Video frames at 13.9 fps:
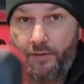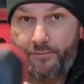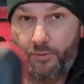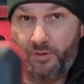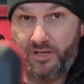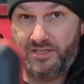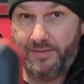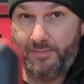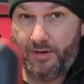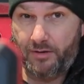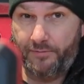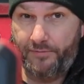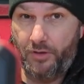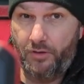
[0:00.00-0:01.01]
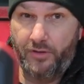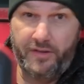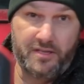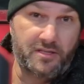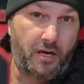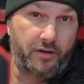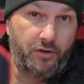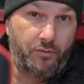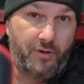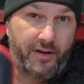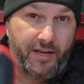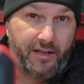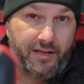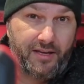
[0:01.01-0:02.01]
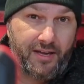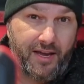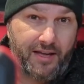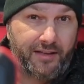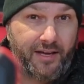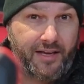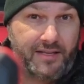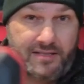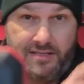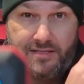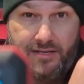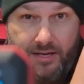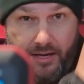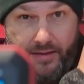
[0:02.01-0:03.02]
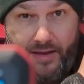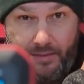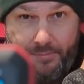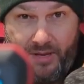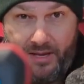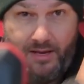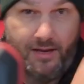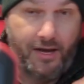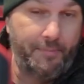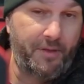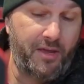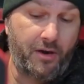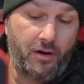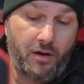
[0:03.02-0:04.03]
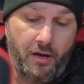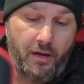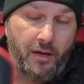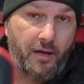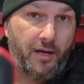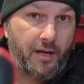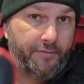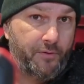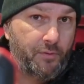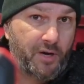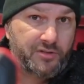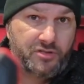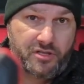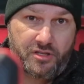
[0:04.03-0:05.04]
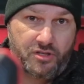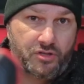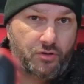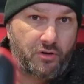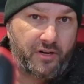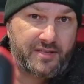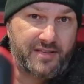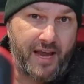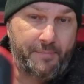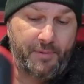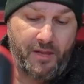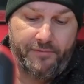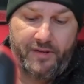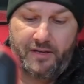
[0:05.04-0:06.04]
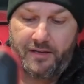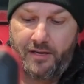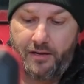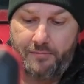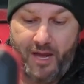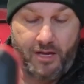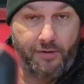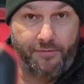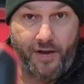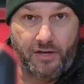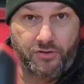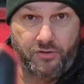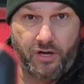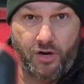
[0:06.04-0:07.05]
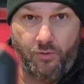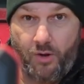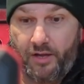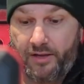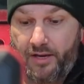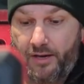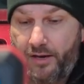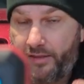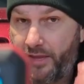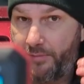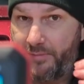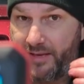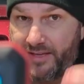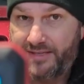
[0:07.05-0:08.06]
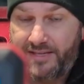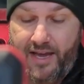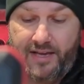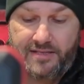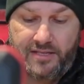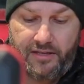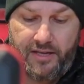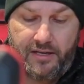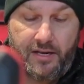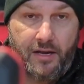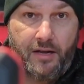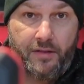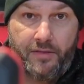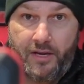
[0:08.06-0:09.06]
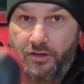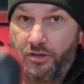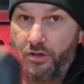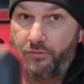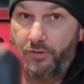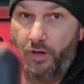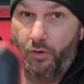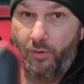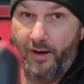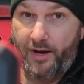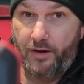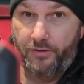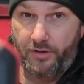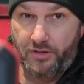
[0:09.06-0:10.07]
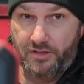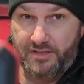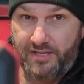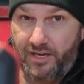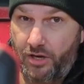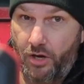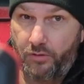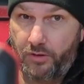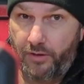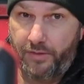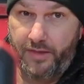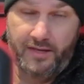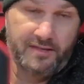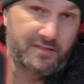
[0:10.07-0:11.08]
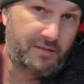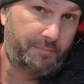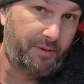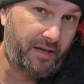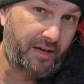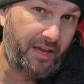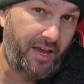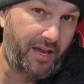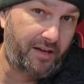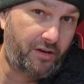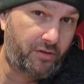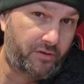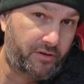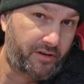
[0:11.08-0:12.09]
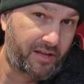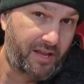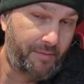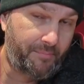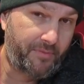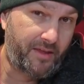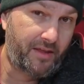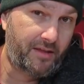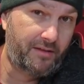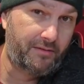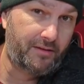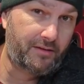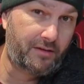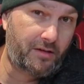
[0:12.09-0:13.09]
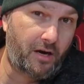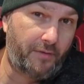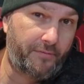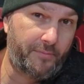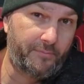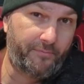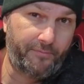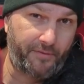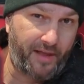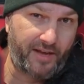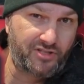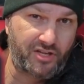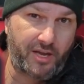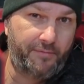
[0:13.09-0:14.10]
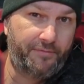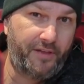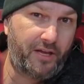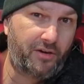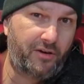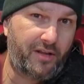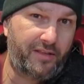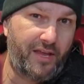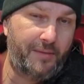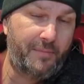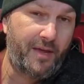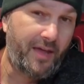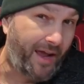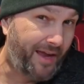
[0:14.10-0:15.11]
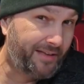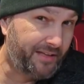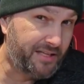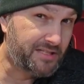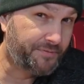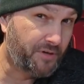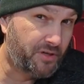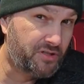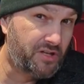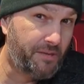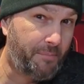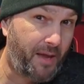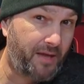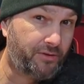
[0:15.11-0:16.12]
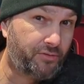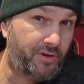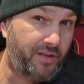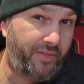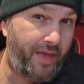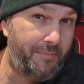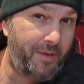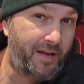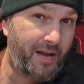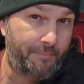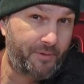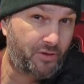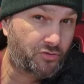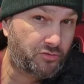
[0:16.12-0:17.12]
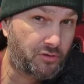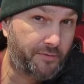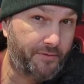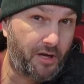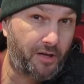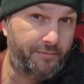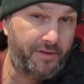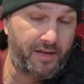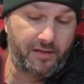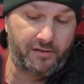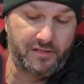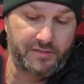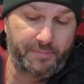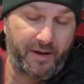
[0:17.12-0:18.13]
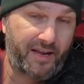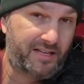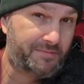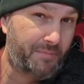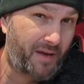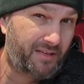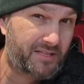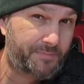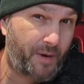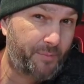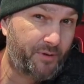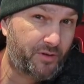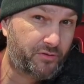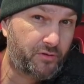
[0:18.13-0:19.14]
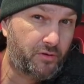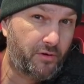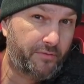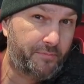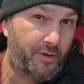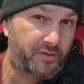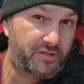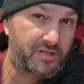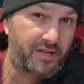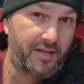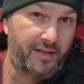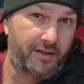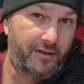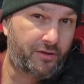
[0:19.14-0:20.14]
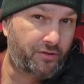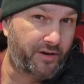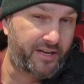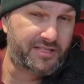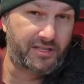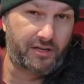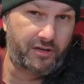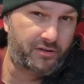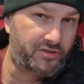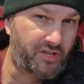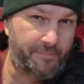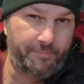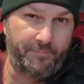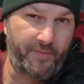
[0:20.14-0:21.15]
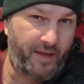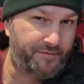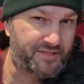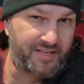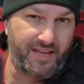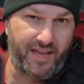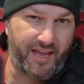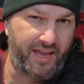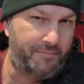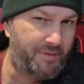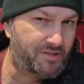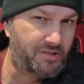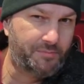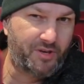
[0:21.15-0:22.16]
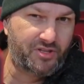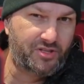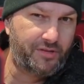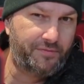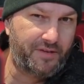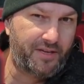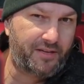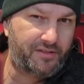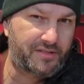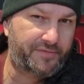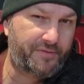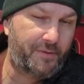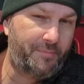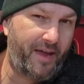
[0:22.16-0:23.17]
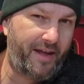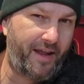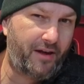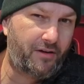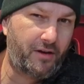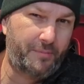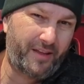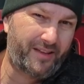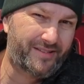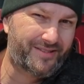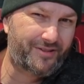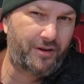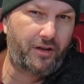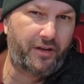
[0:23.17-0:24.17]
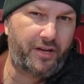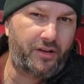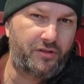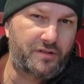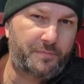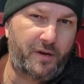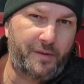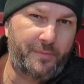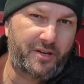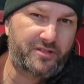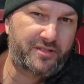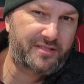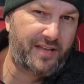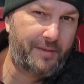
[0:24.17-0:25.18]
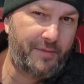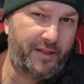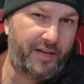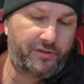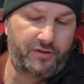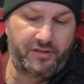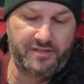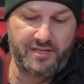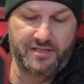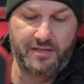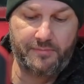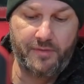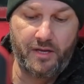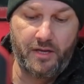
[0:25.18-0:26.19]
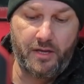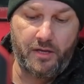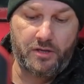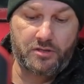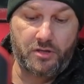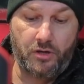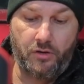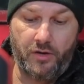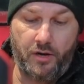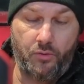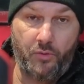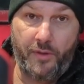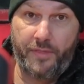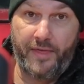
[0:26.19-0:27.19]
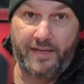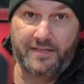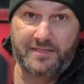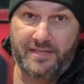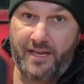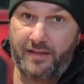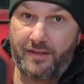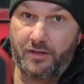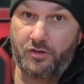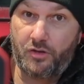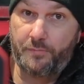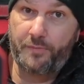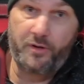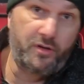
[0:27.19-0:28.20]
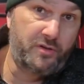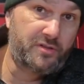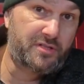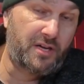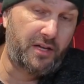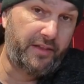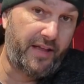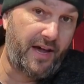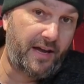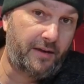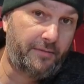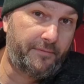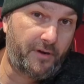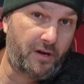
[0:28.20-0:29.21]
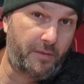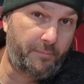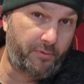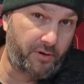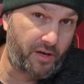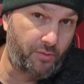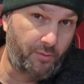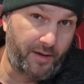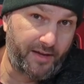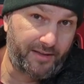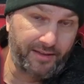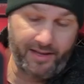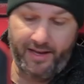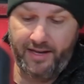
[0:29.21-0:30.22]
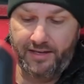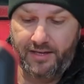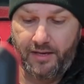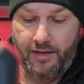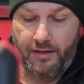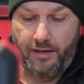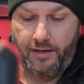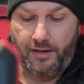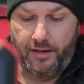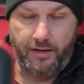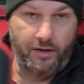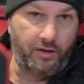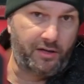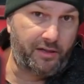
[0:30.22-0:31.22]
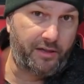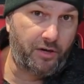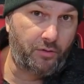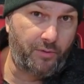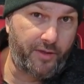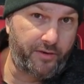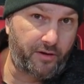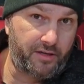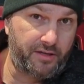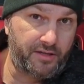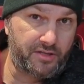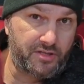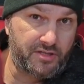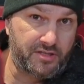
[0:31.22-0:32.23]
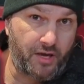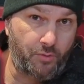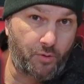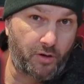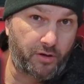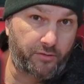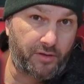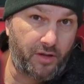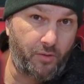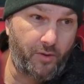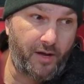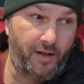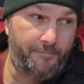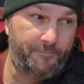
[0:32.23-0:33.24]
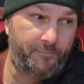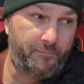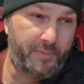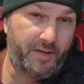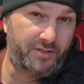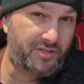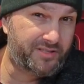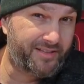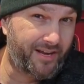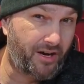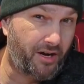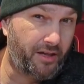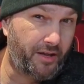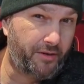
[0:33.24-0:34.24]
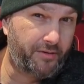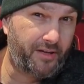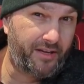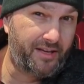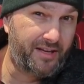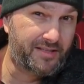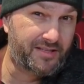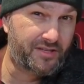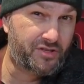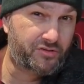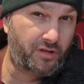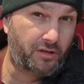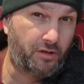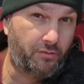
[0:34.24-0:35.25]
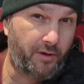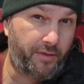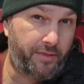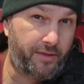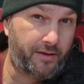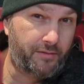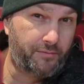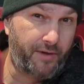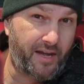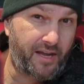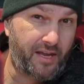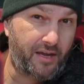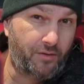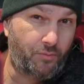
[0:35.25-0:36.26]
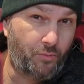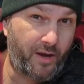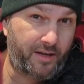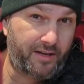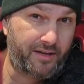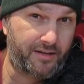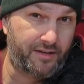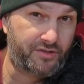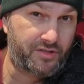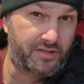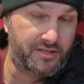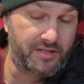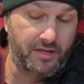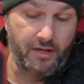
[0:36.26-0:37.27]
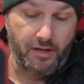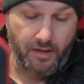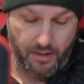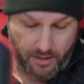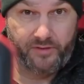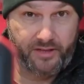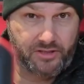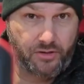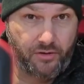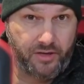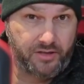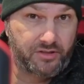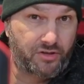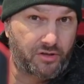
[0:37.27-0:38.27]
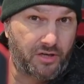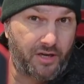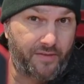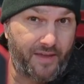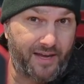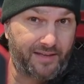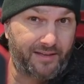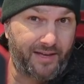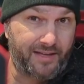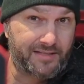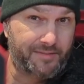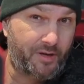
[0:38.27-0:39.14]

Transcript: If you want to see my review on these Auto One LED headlights, uh, that'll be up here. Uh, if you want just a short example of it, manufacturing quality on them is excellent. They do require those decoder things to plug in in order to keep the car from flashing and flickering them. At least for a Jeep Patriot, that may not be true of all vehicles, but I expect it's probably true of most Chrysler, Jeep, FCA, Mitsubishi vehicles from that era because they're all going to use pretty much the same electrical system. So, uh, with that said, they do produce a lot of very pretty white light. Uh, in clear weather conditions, they work really well, but just like all other LEDs, they struggle with uh, rainy and wet conditions. Let's go ahead and turn on the headlights.